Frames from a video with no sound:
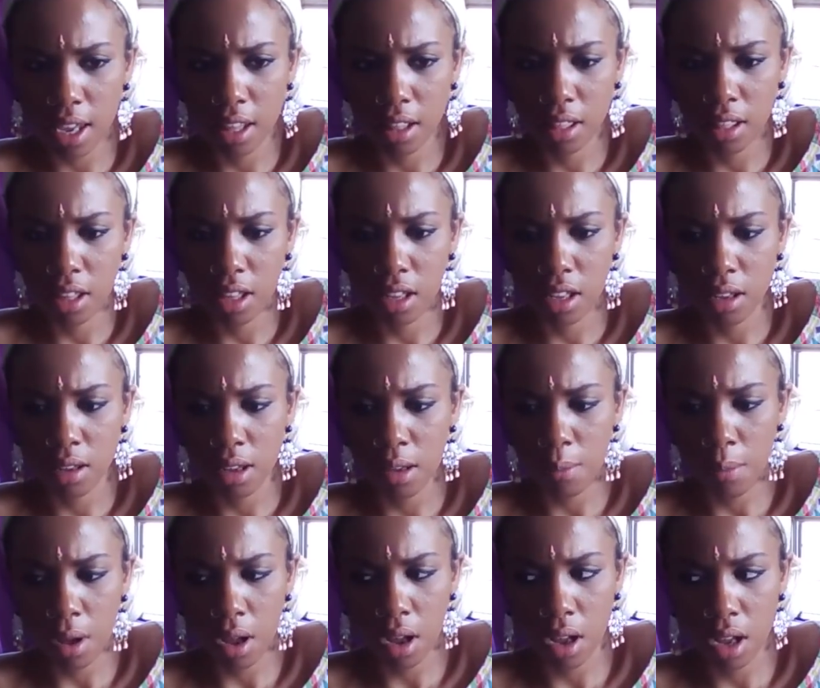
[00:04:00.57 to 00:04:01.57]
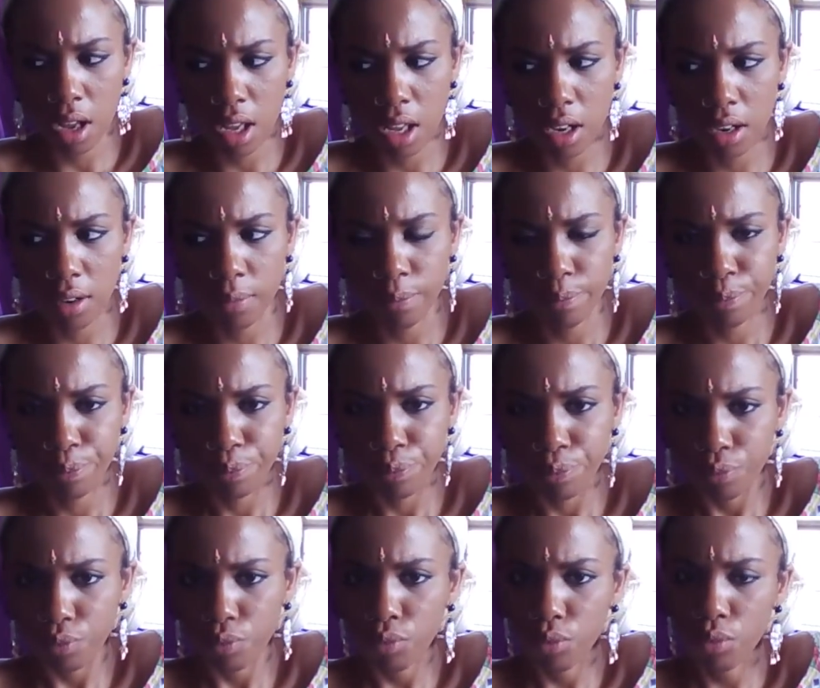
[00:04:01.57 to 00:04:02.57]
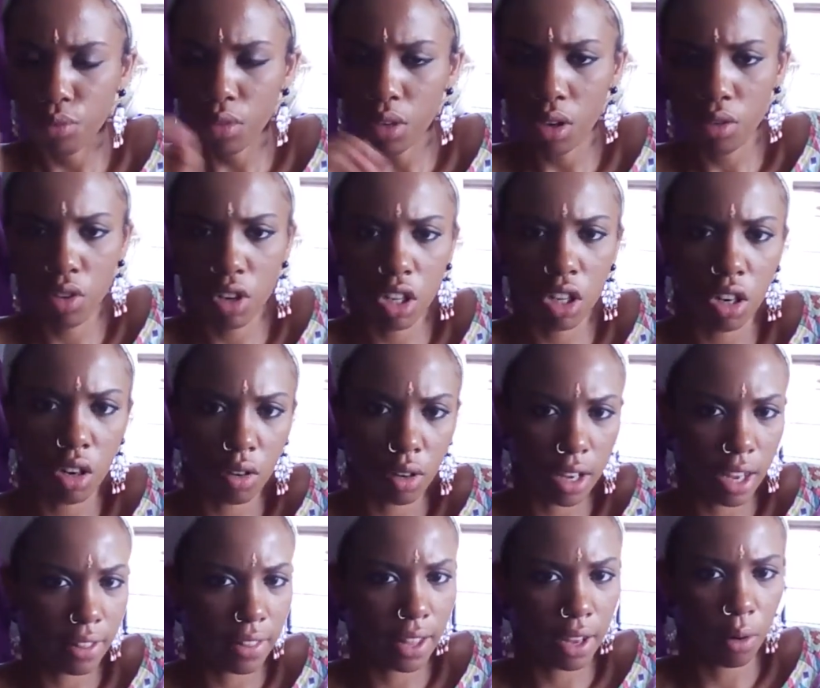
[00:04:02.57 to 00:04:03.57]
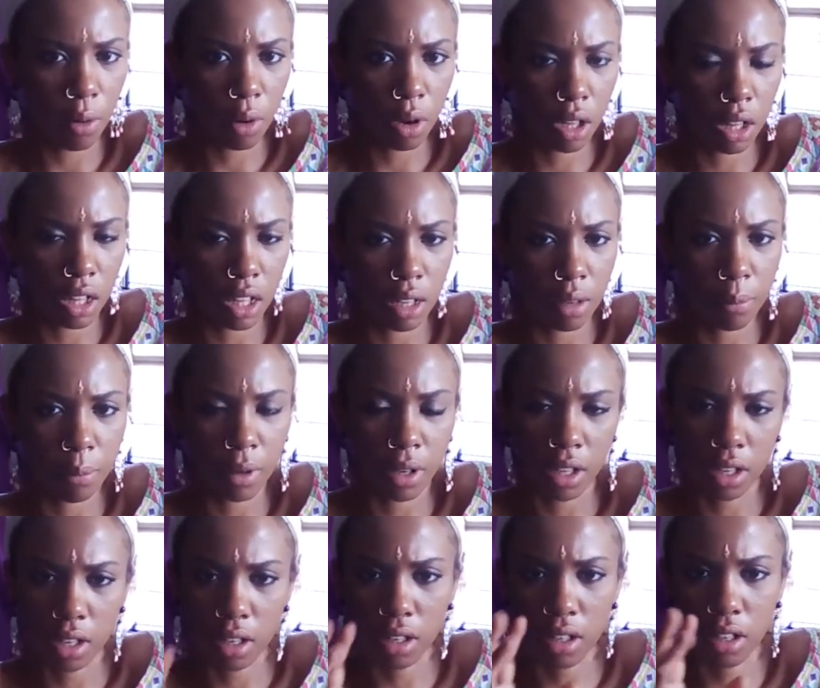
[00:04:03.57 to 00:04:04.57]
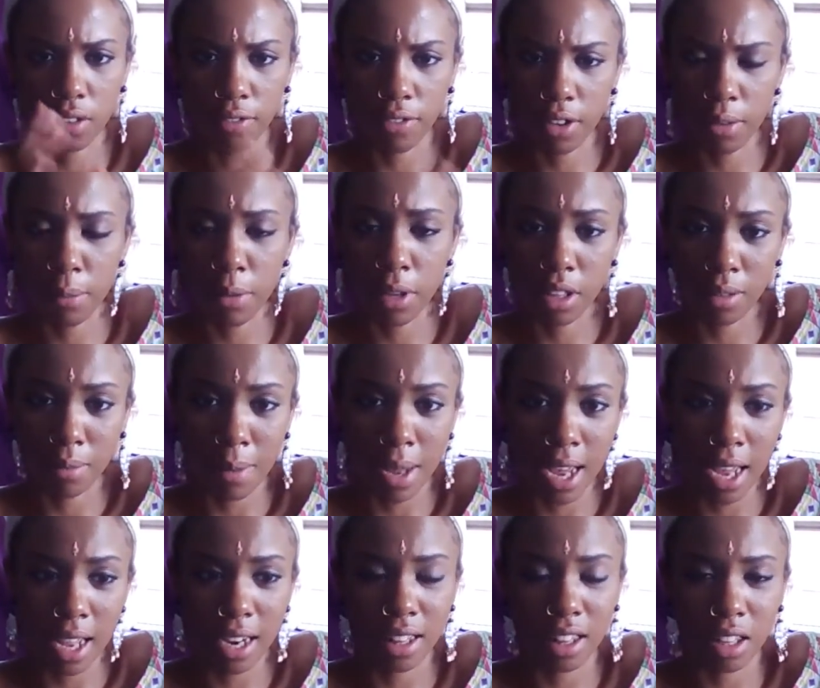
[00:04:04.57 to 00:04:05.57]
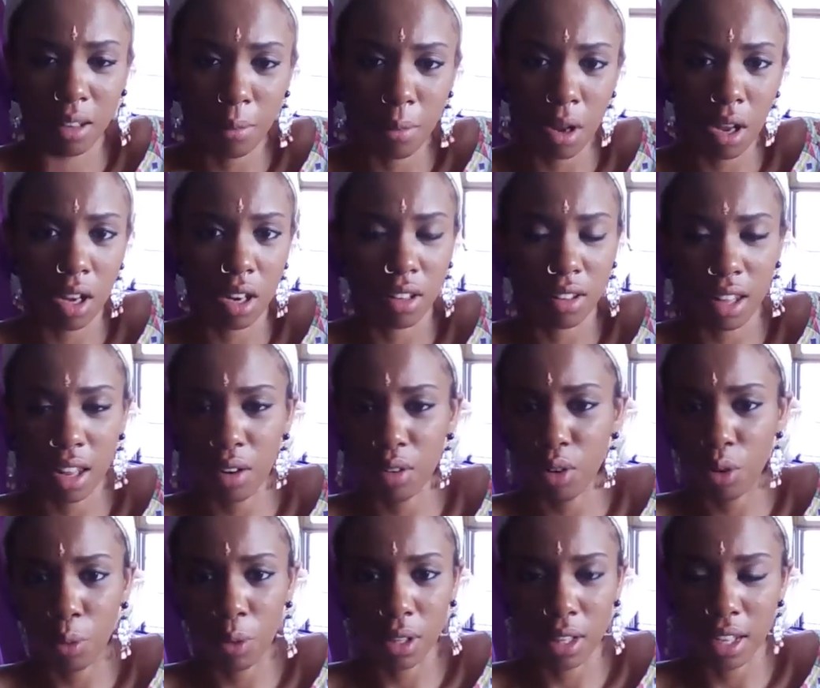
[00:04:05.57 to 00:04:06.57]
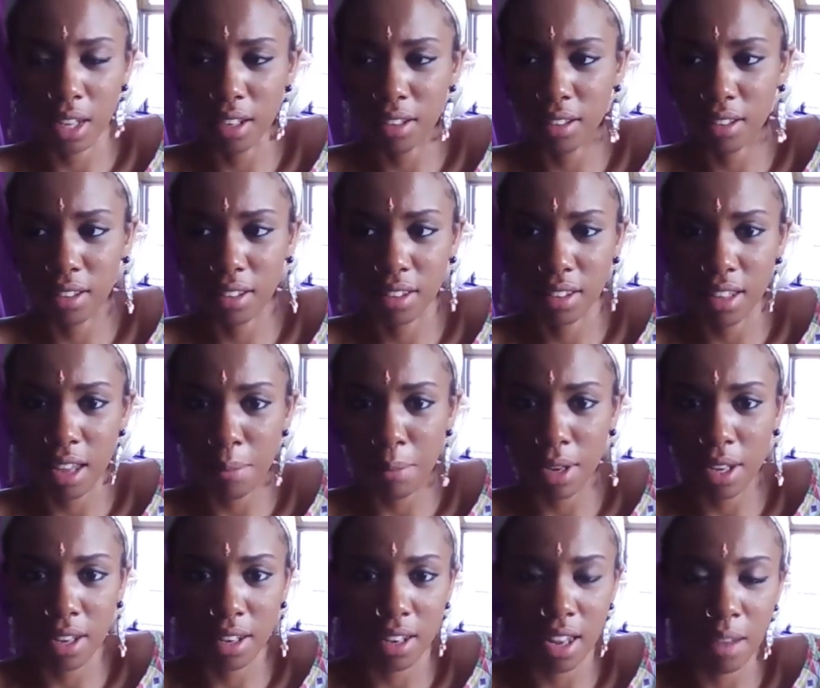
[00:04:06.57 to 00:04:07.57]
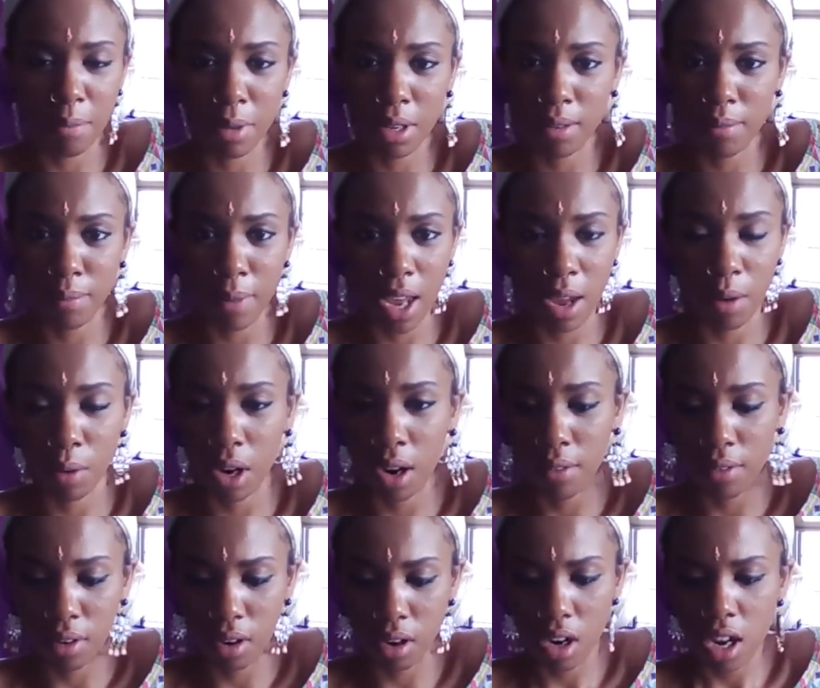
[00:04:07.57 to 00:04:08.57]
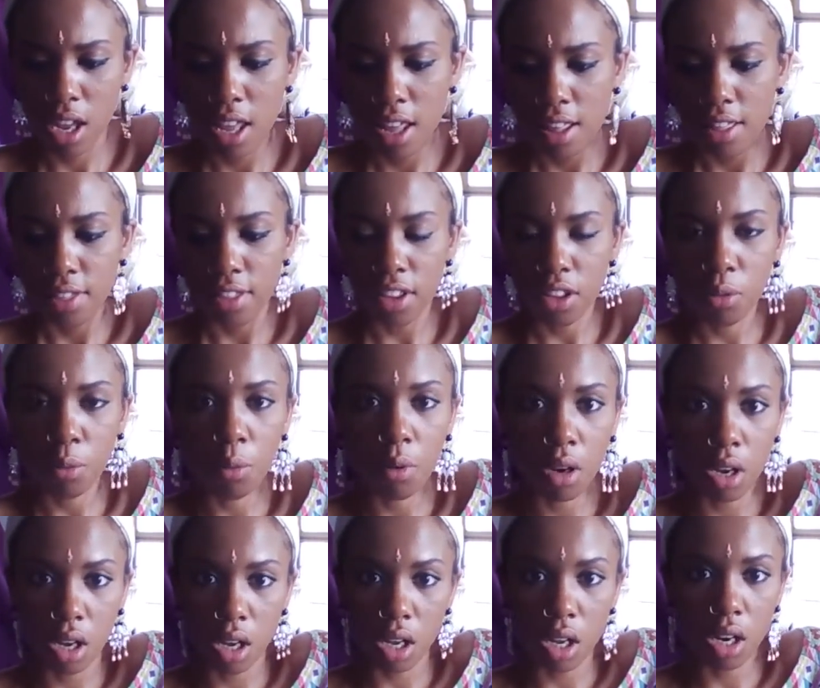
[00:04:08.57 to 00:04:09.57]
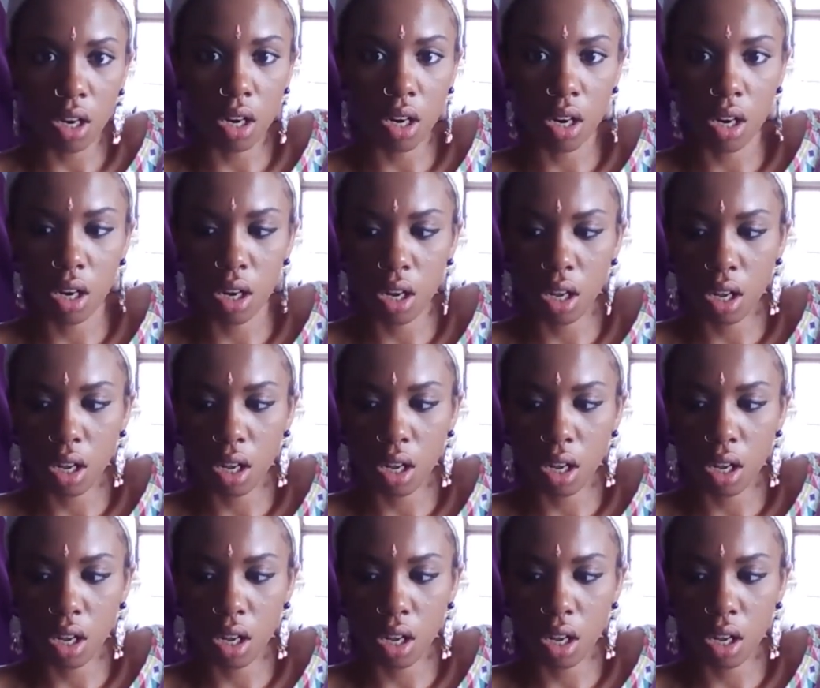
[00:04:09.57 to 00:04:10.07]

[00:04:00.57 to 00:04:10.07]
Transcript: and the Iman, really don't get that oily. But the Fit Me is matte and the Iman is, I don't know what that is, demi matte, whatever. This one,